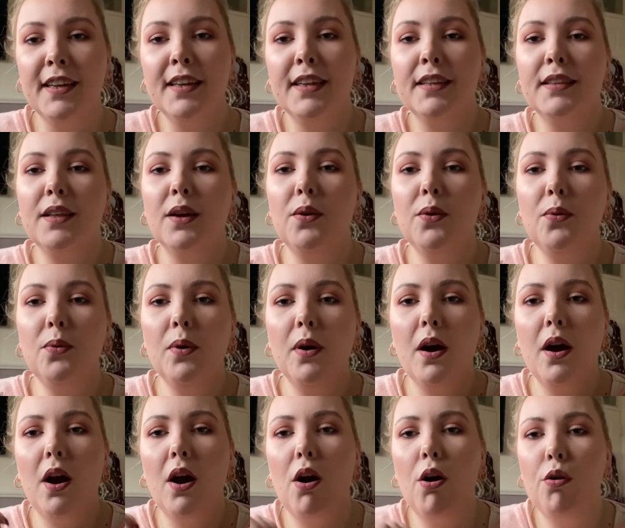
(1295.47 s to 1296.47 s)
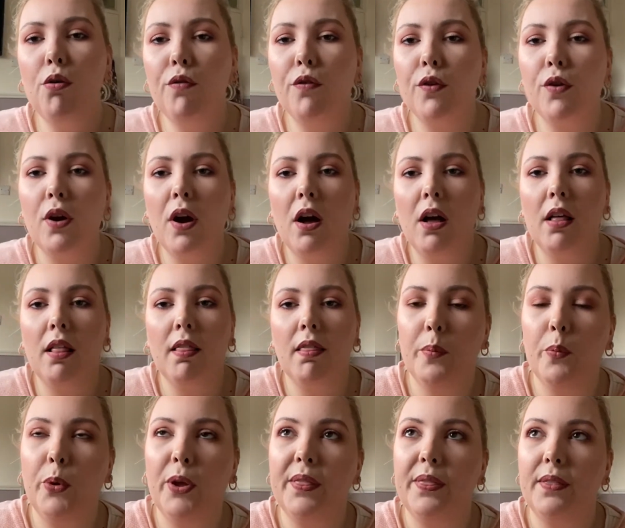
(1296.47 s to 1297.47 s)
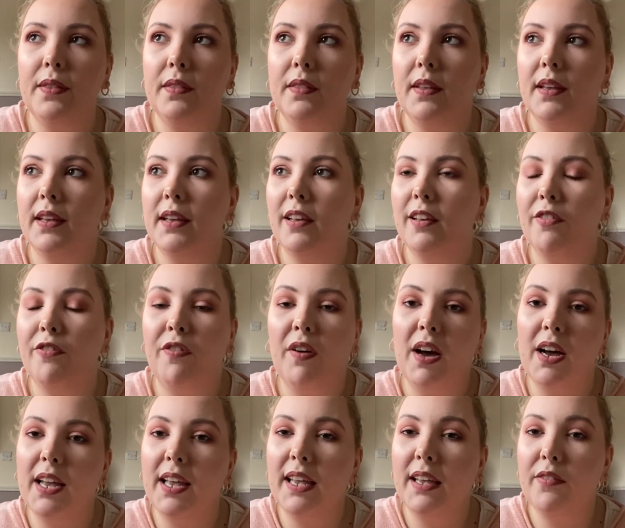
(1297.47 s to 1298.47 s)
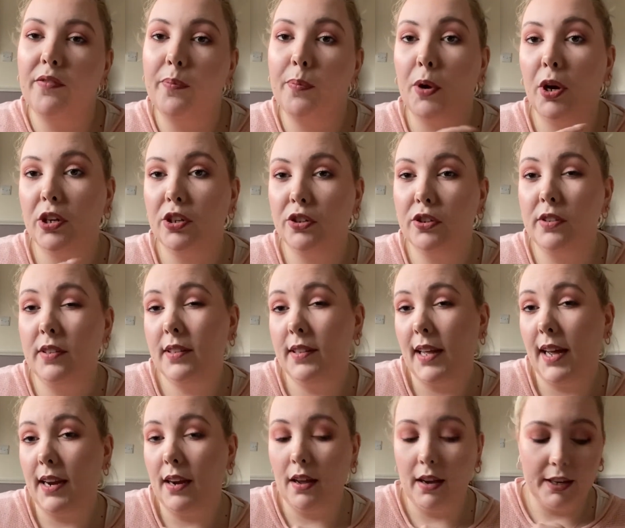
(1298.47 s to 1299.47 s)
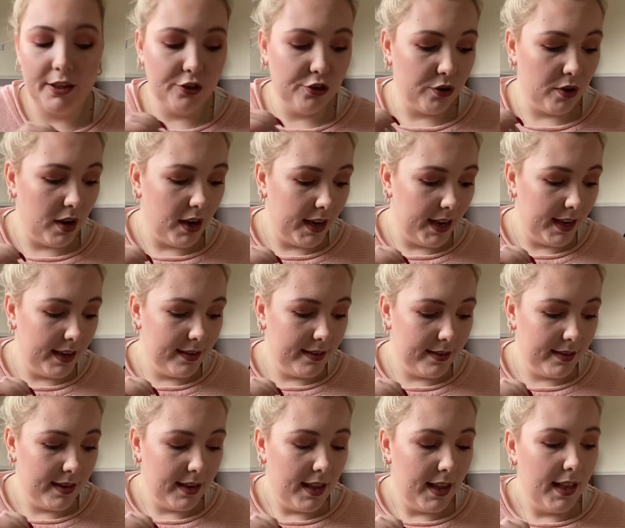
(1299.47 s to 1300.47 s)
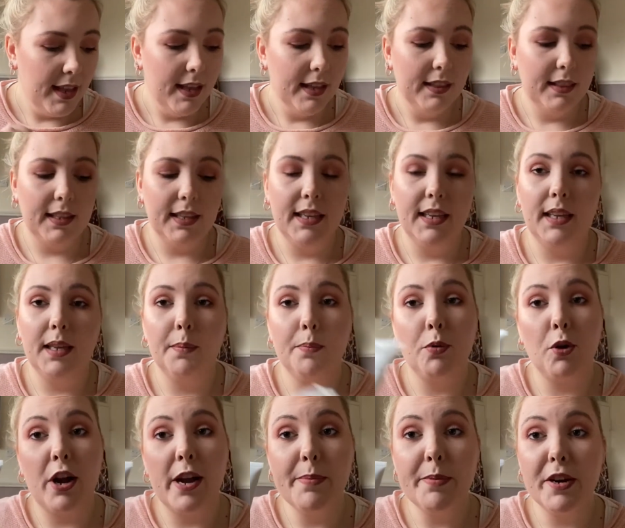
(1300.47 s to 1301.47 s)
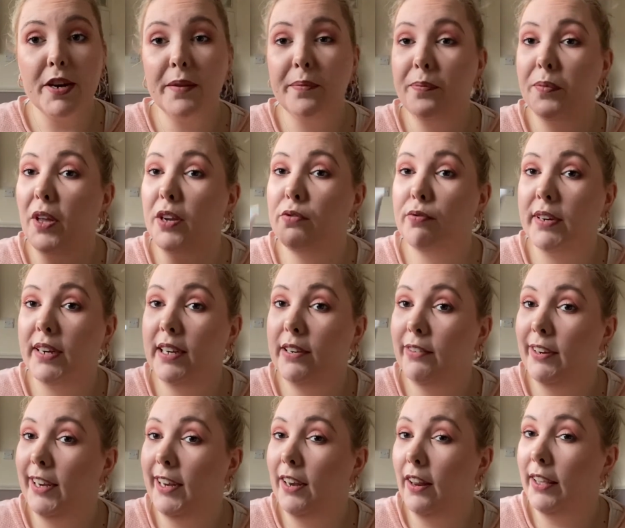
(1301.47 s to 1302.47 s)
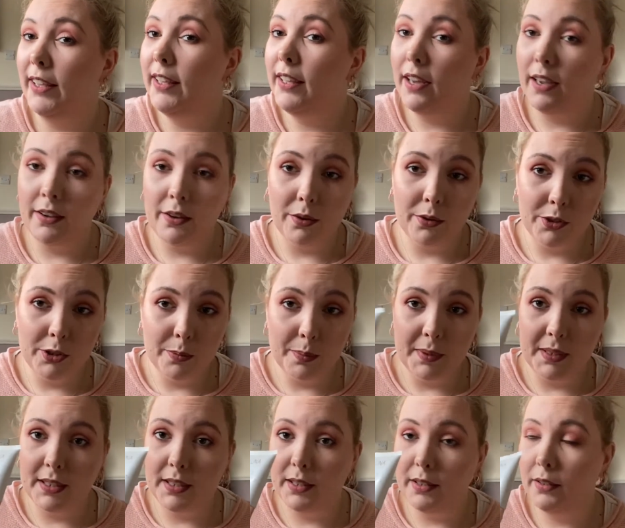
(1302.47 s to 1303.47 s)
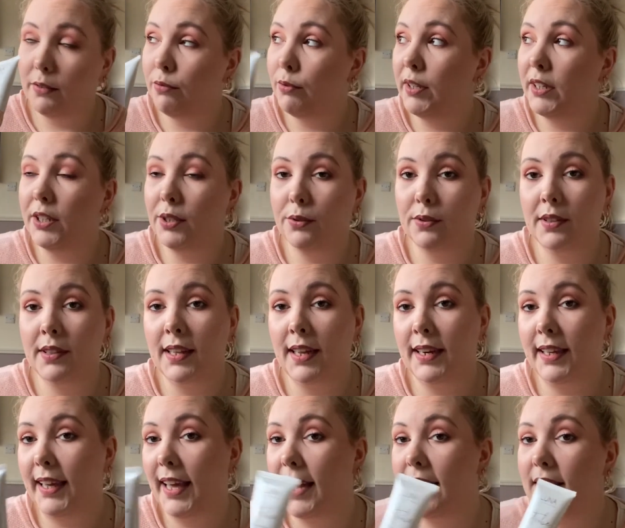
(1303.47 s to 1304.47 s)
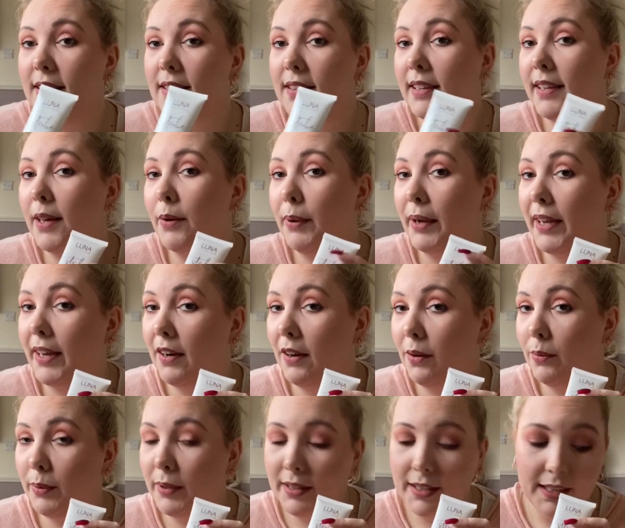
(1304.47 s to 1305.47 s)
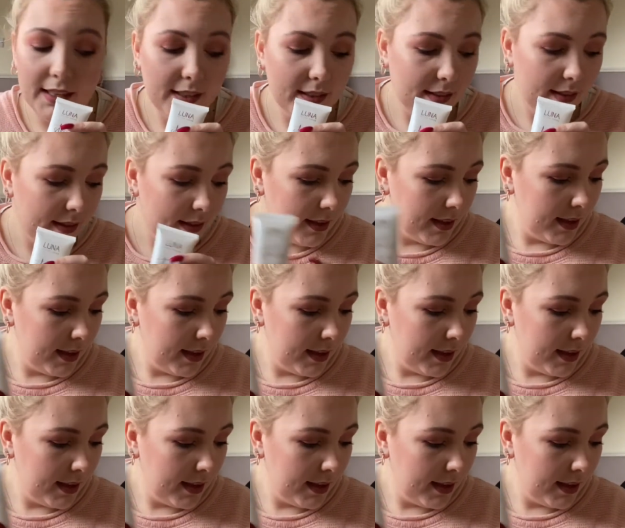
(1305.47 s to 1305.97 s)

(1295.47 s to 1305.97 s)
So overall, with the 5 products that I tried, the primer I really like. I'm going to be reusing that again, see how I get on with this.